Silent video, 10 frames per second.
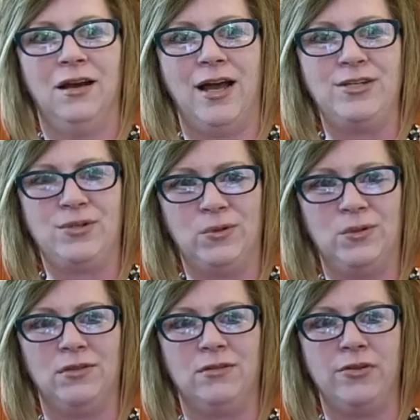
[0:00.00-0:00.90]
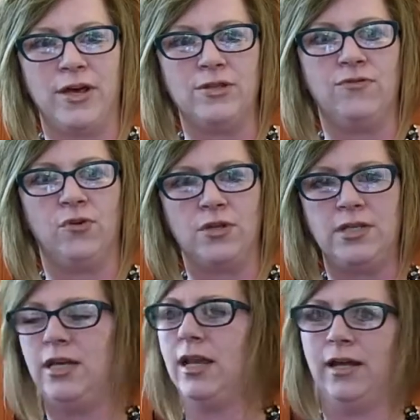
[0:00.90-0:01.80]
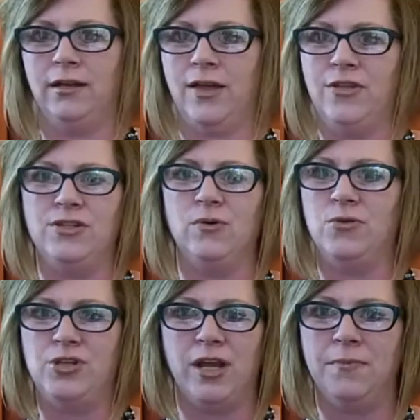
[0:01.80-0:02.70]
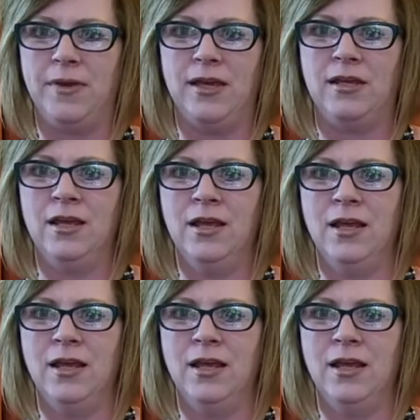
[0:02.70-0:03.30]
High School in 2014, I have a duo champion,